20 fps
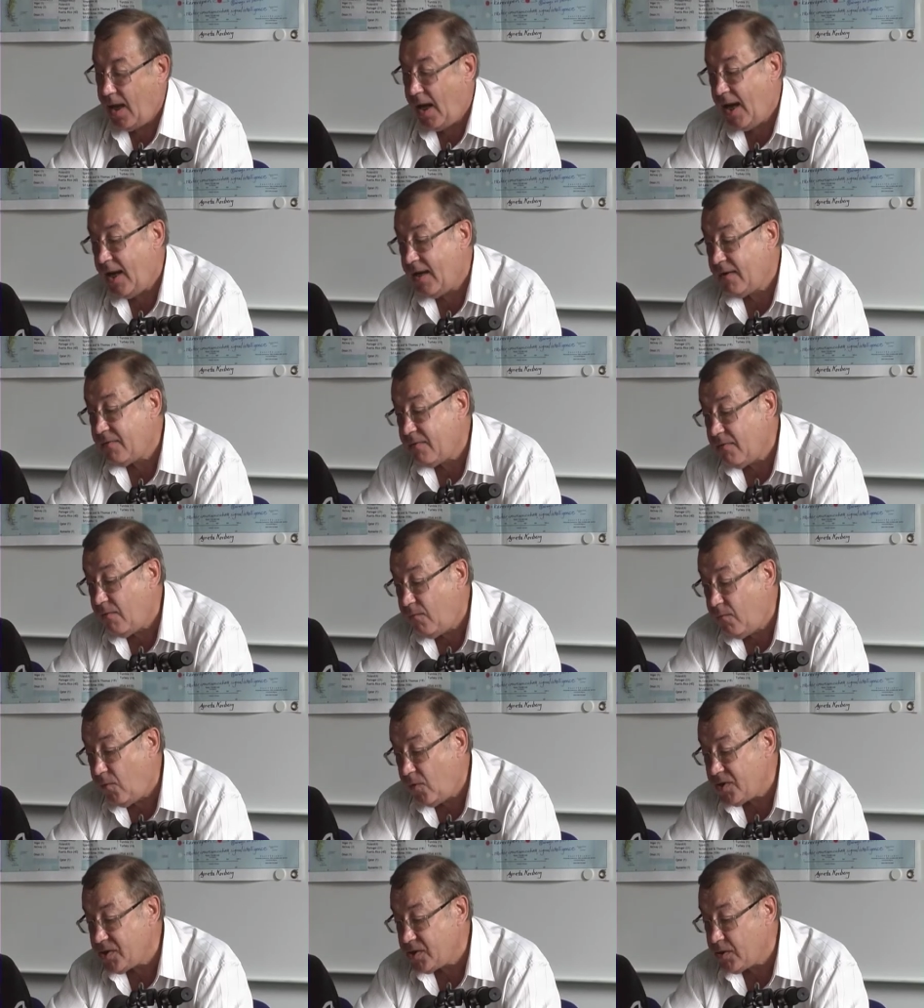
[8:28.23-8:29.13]
And
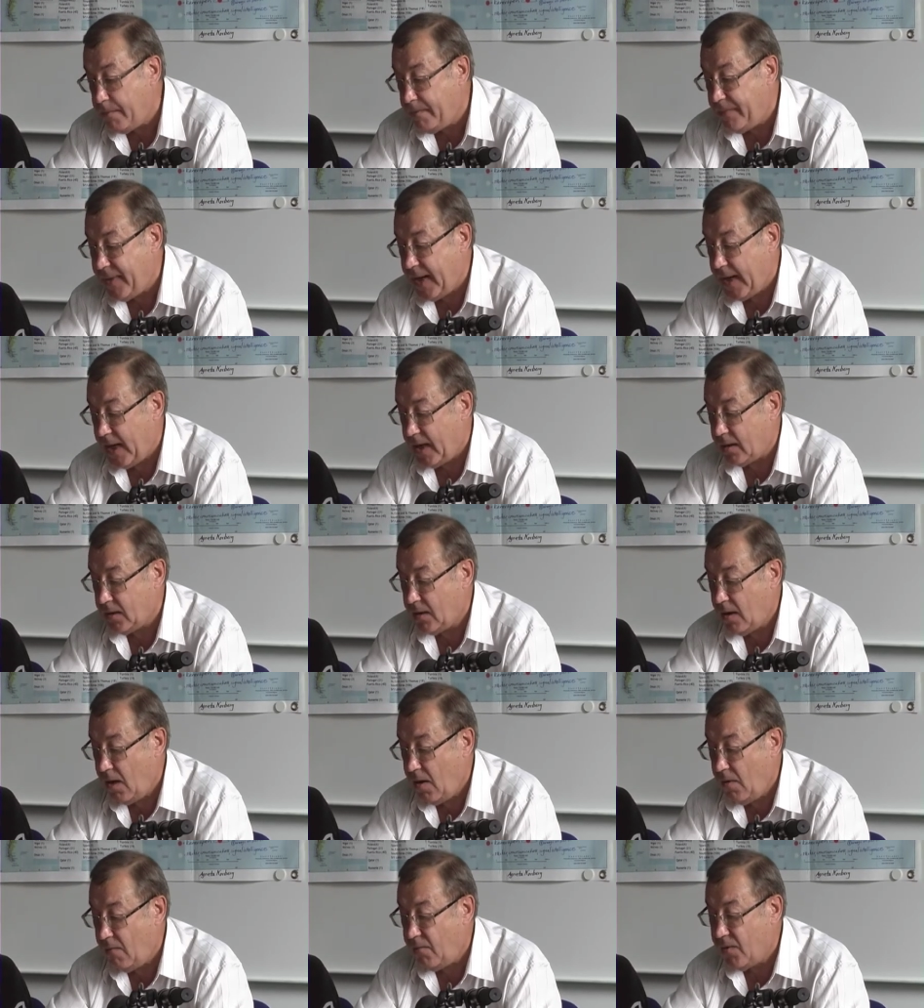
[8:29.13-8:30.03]
Warsaw Pact
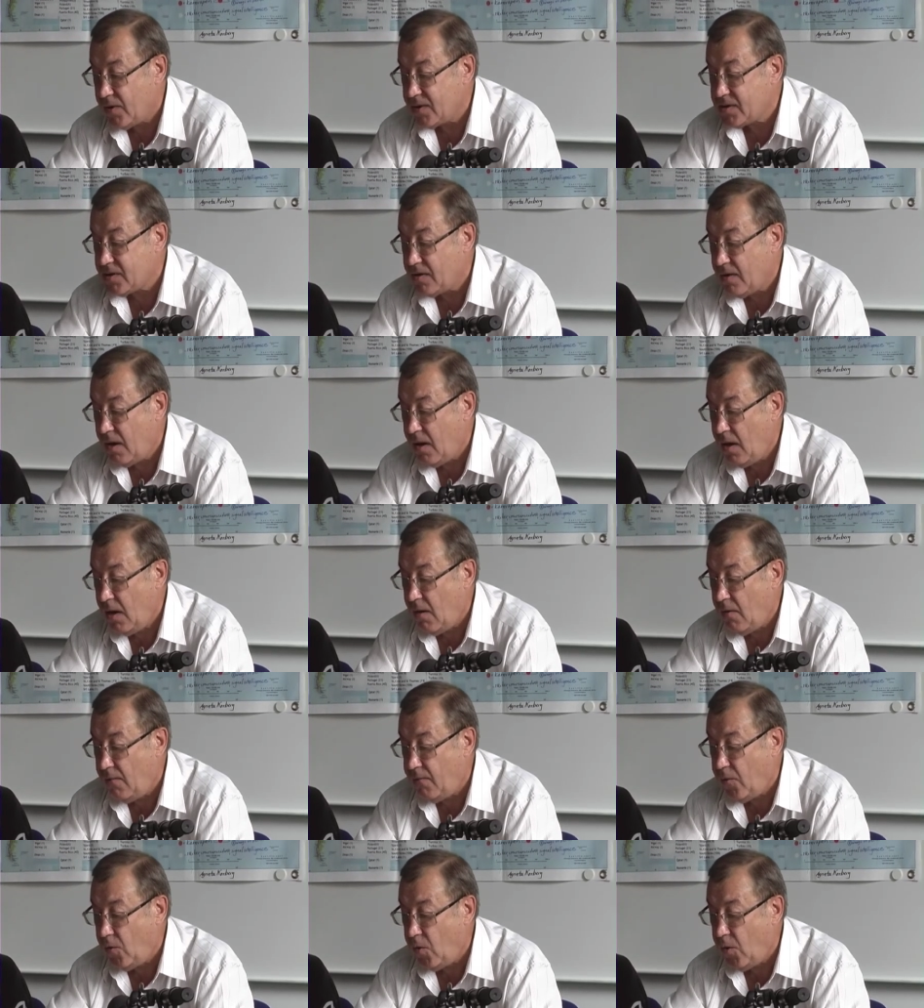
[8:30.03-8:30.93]
was
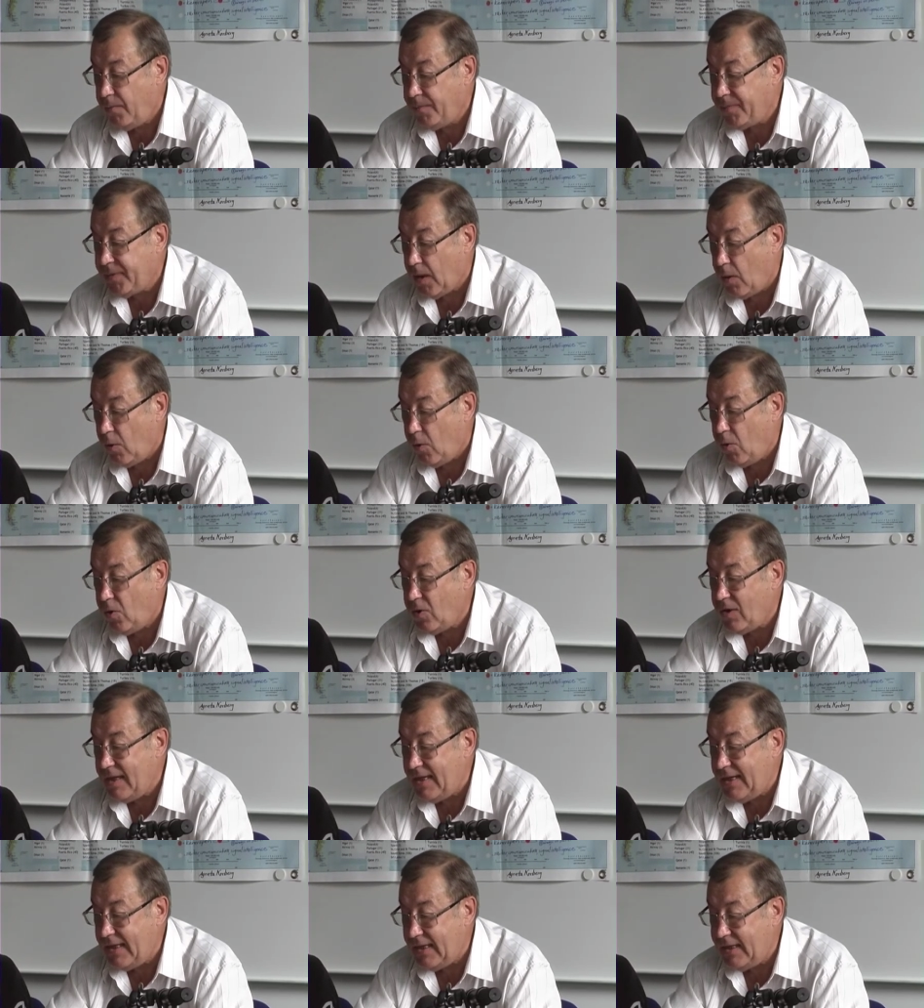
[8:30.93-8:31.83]
formed
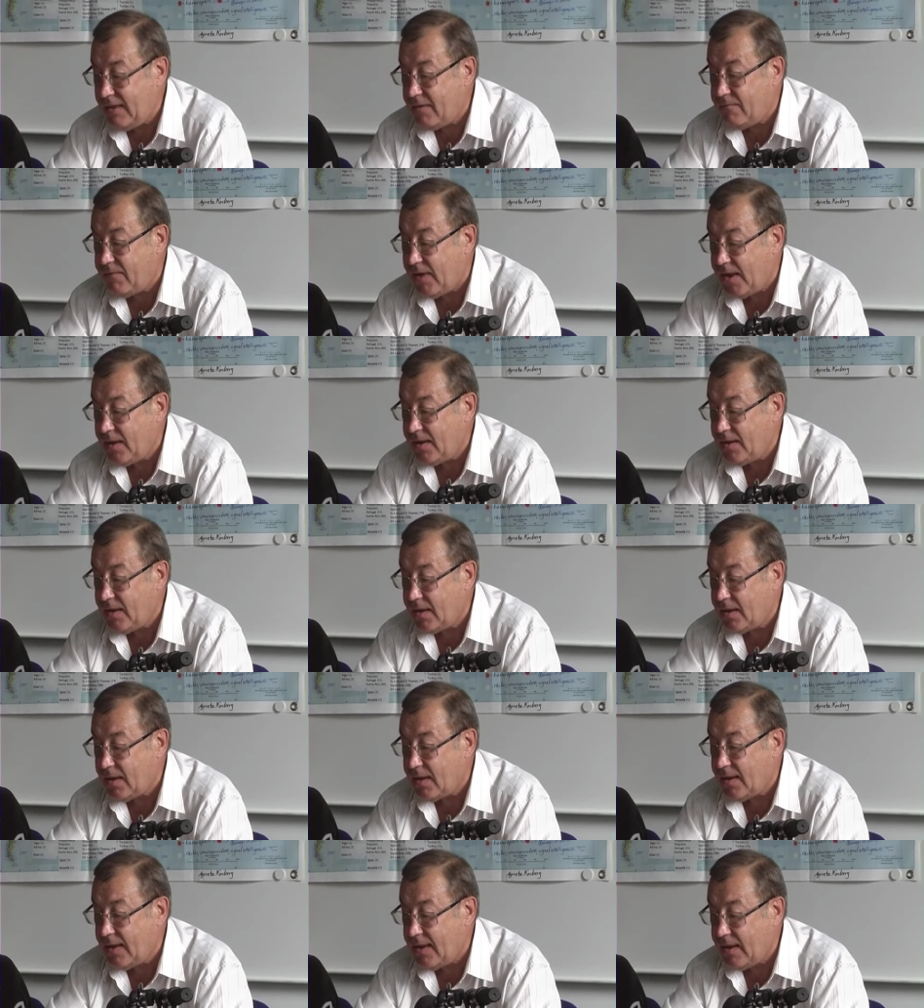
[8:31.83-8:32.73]
only in
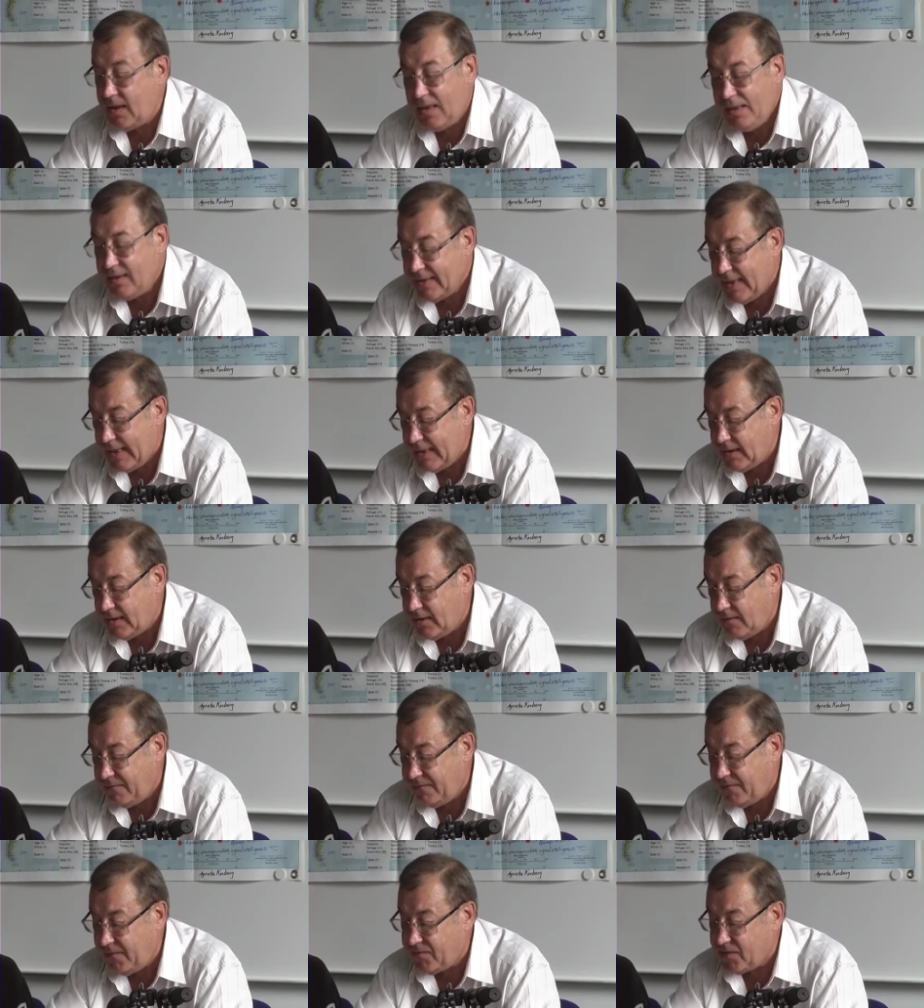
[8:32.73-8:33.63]

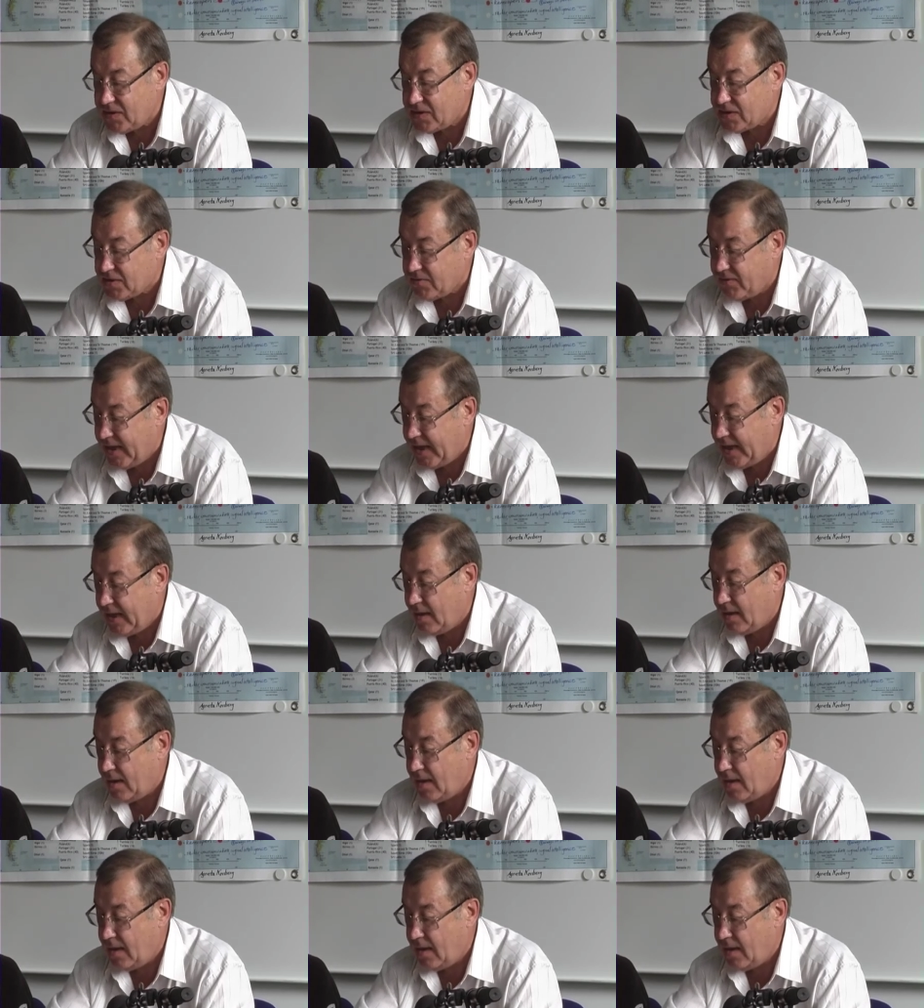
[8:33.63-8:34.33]
1953.